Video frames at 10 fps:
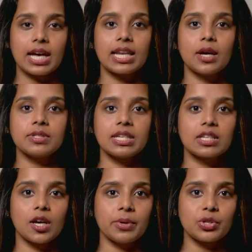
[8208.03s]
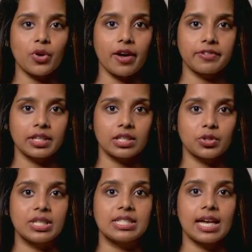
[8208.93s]
allows incoming traffic
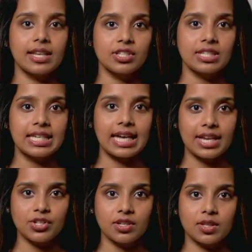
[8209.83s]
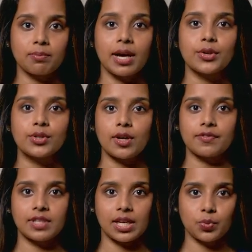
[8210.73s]
to intelligently enter the
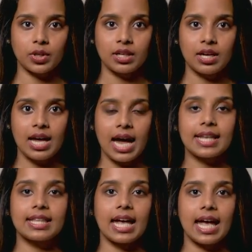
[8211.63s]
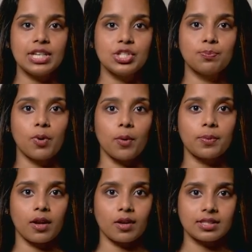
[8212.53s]
Microsoft network at the edge POP
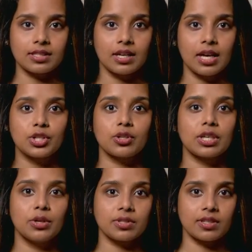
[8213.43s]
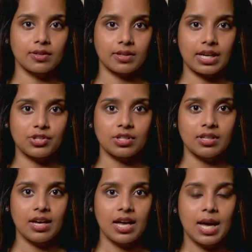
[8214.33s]
closet to the user's location,
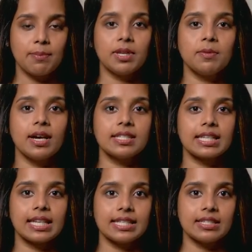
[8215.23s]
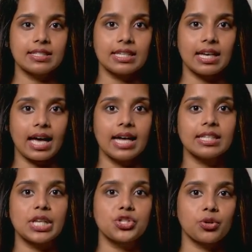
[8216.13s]
minimizing latency and
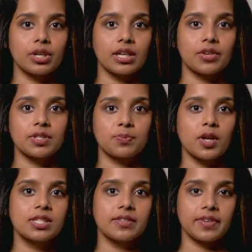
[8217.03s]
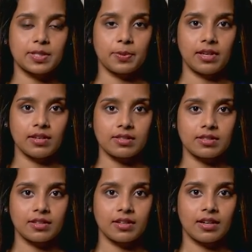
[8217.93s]
ensuring a responsive experience.